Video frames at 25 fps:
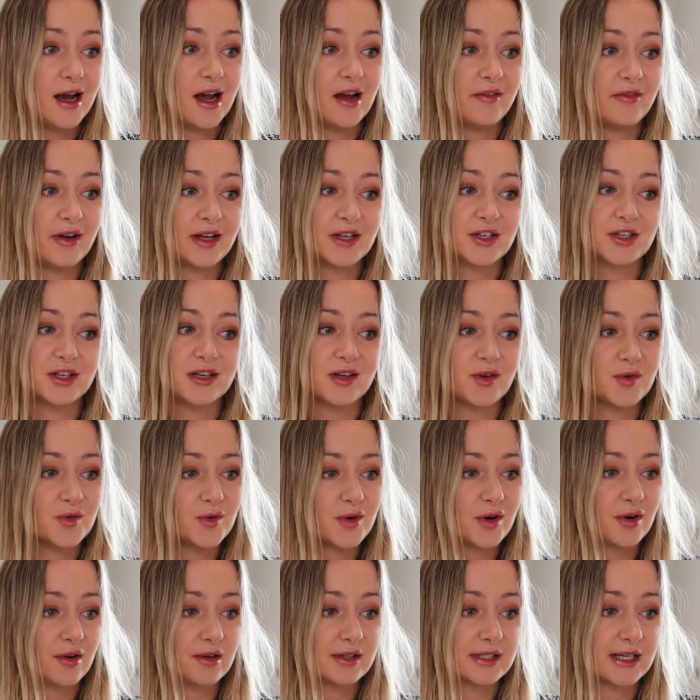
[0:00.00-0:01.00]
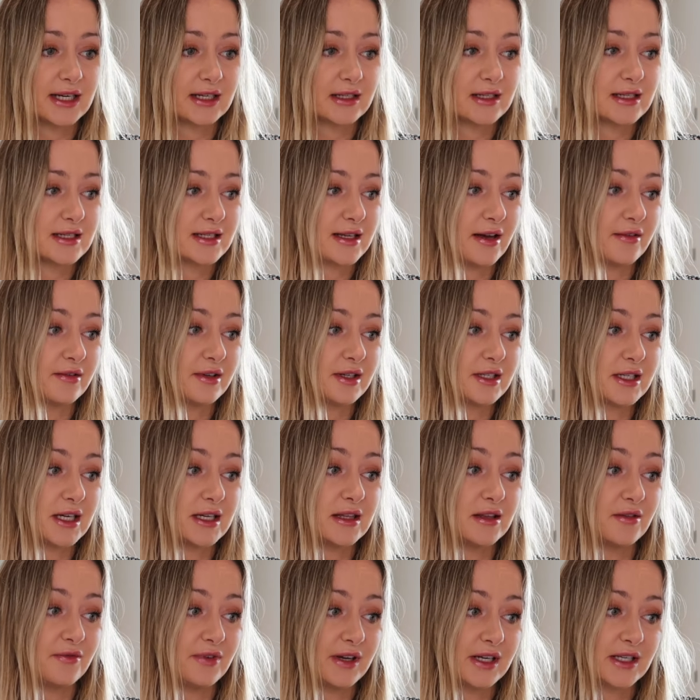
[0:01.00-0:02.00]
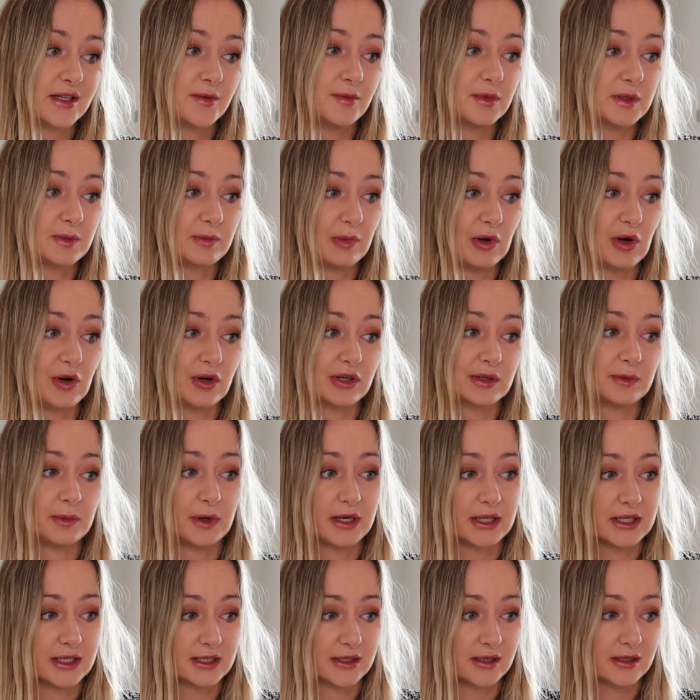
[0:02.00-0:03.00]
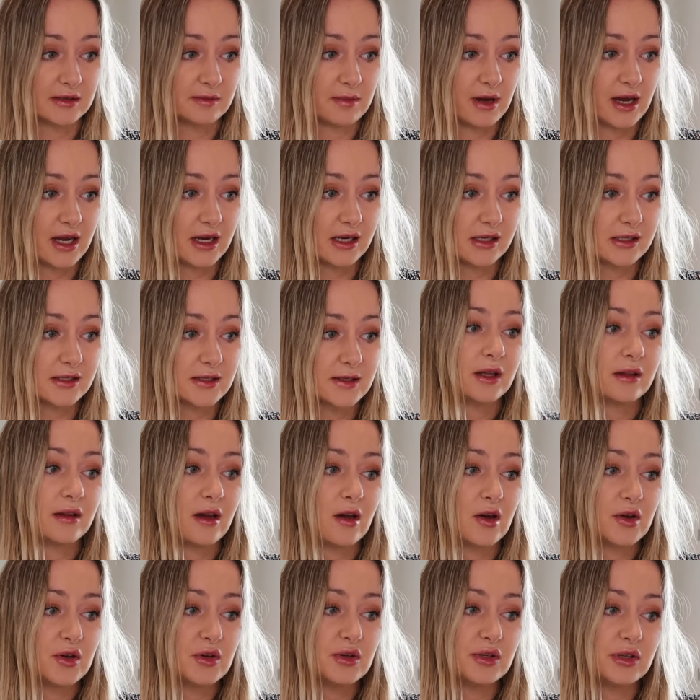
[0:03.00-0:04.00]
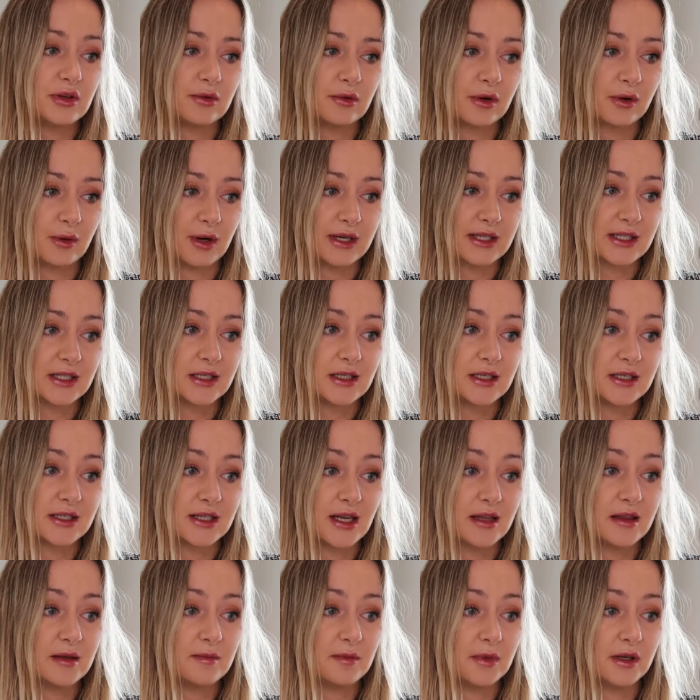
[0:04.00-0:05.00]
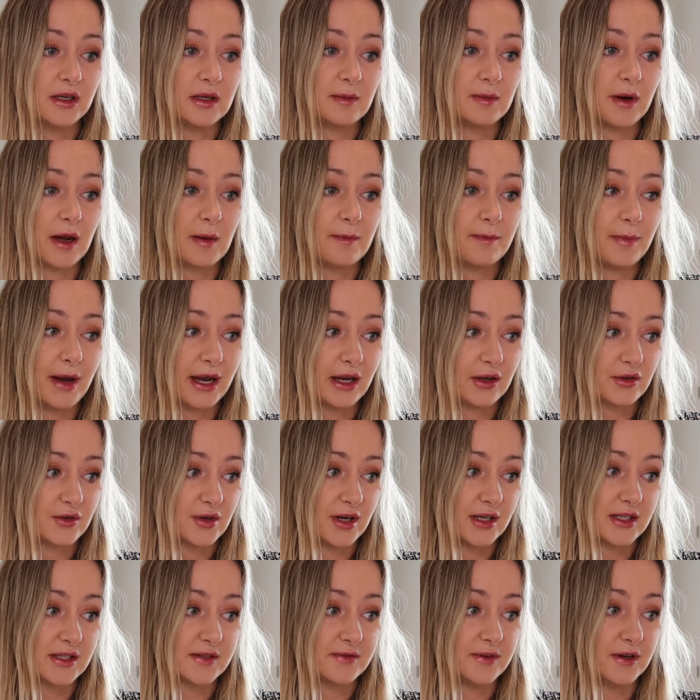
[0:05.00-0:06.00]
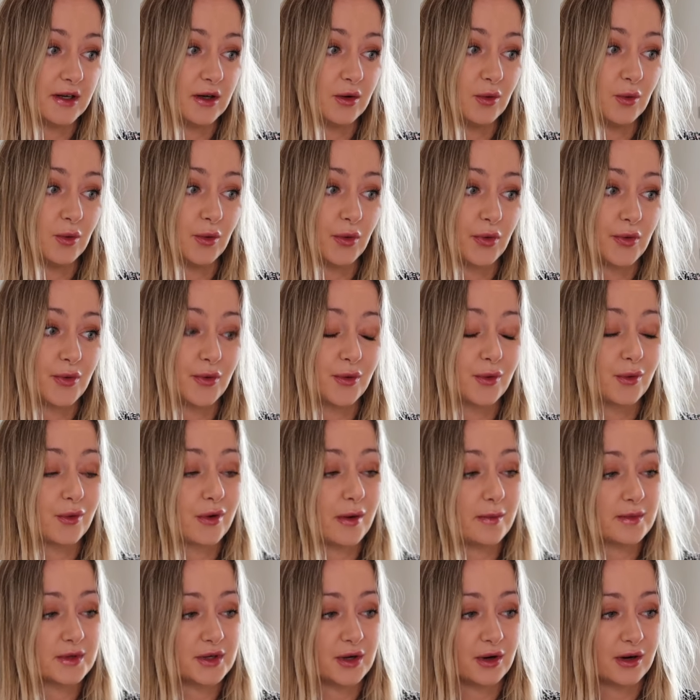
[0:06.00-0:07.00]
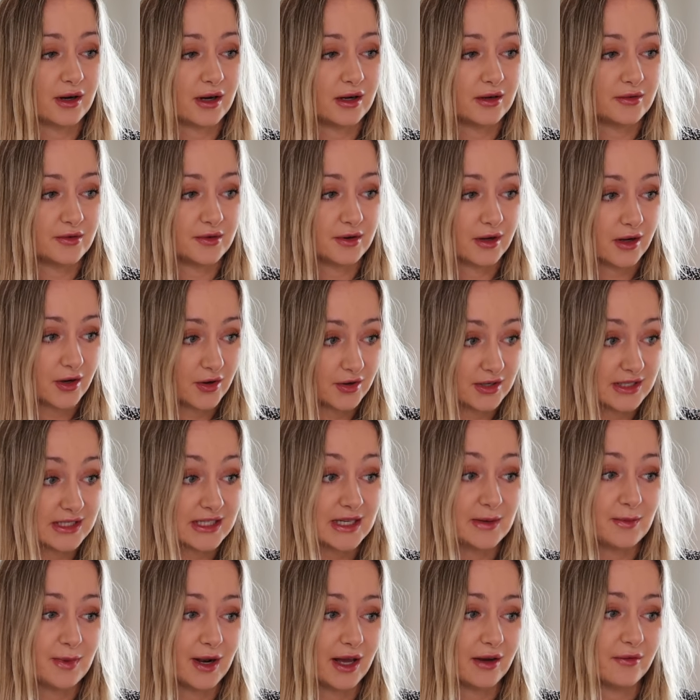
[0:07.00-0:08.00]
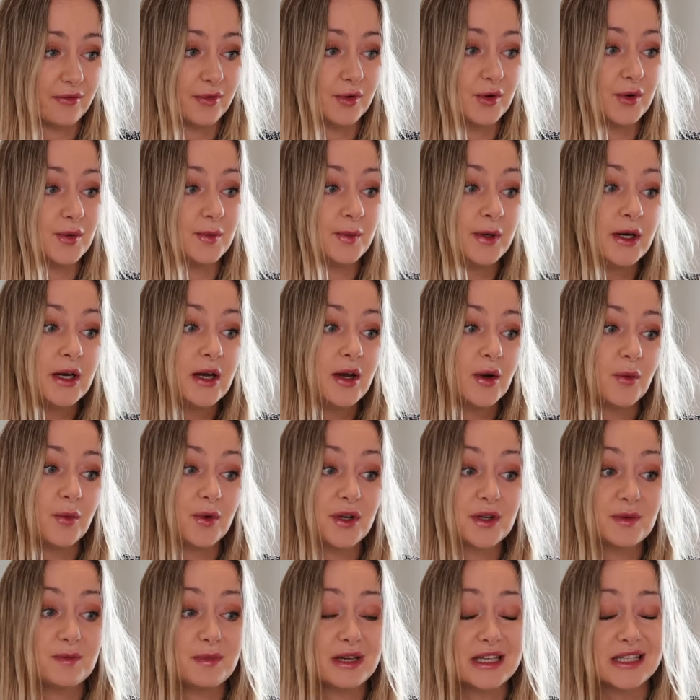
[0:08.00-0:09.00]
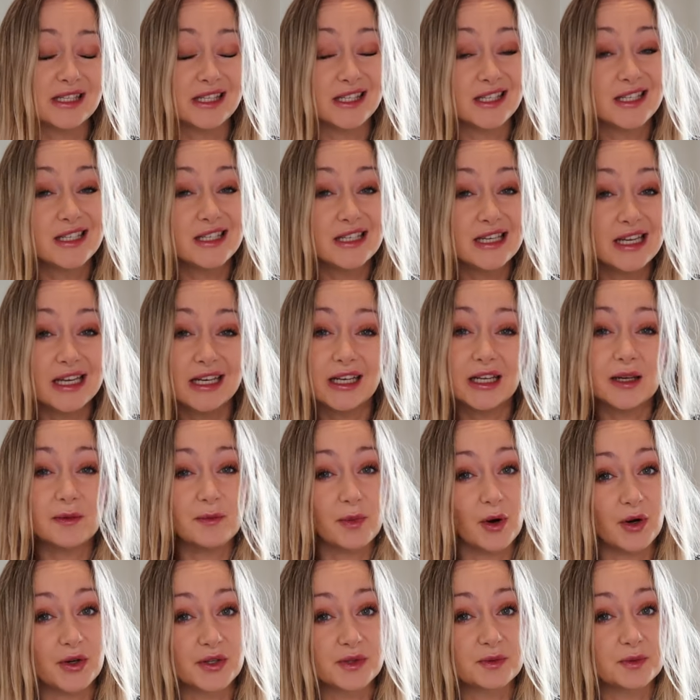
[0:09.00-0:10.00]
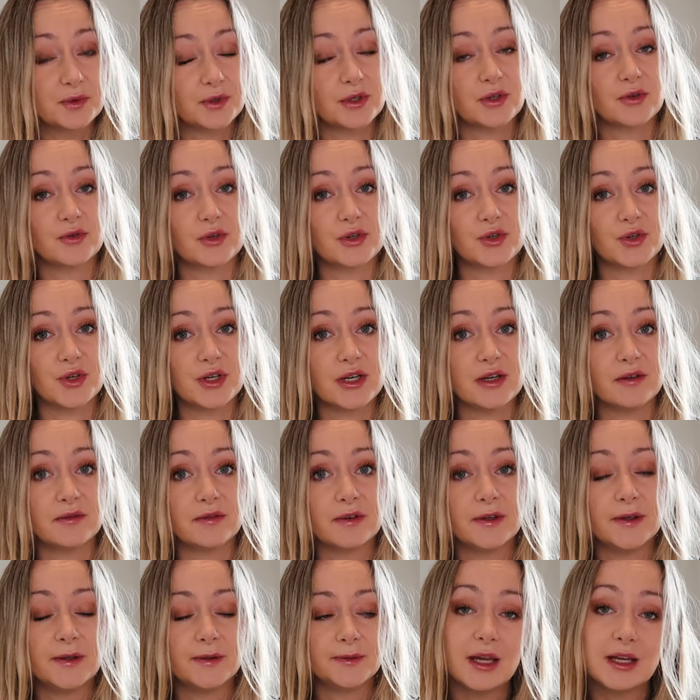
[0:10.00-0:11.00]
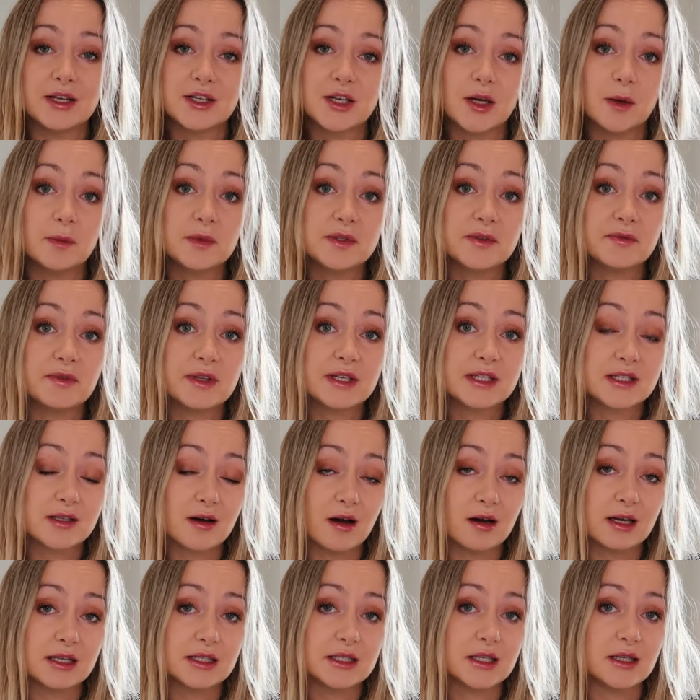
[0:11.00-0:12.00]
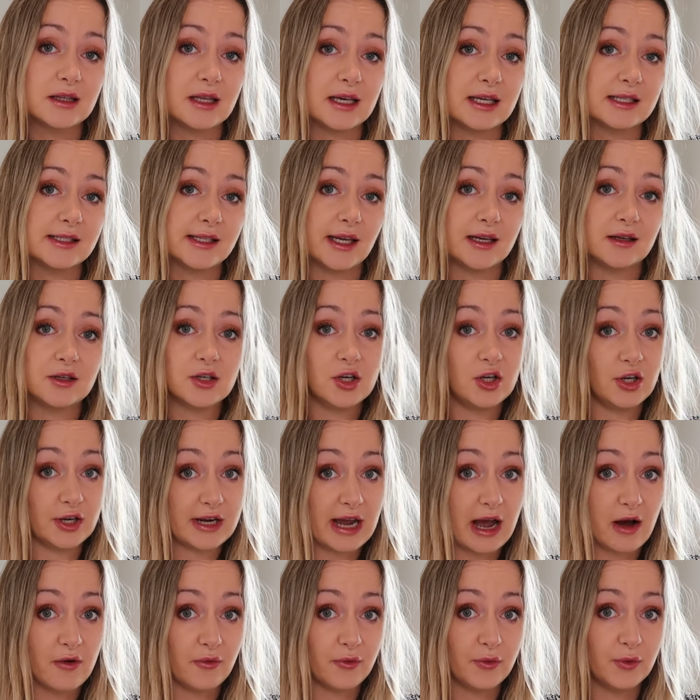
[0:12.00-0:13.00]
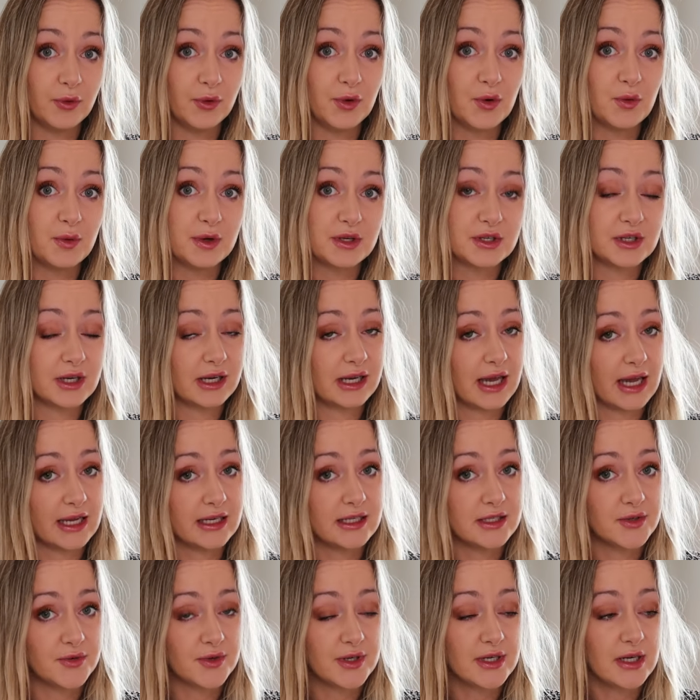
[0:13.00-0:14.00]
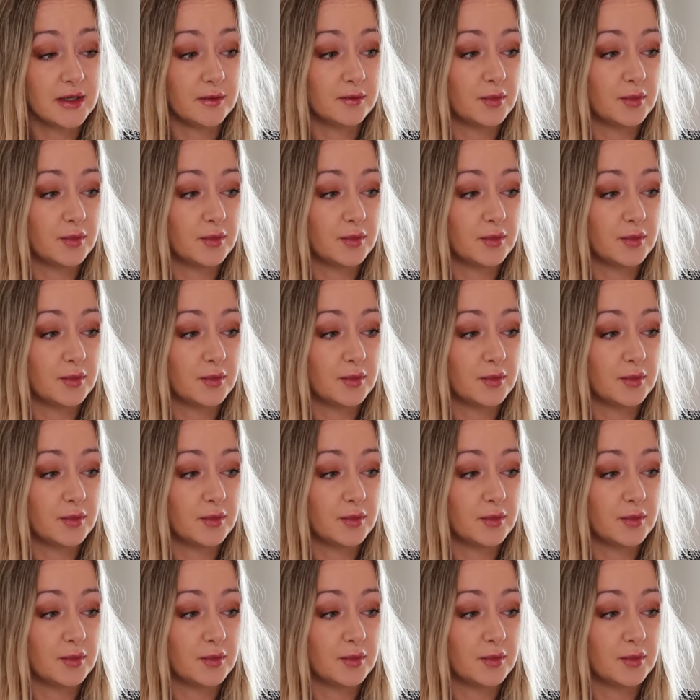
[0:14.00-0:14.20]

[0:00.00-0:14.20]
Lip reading: Eventually, all contact is severed and the victim is blocked by the suspect. They are usually requested to send the money by bank transfer or through a cryptocurrency platform, which means it's nearly impossible to retrieve. In terms of the signs that they say to look out for, which again is really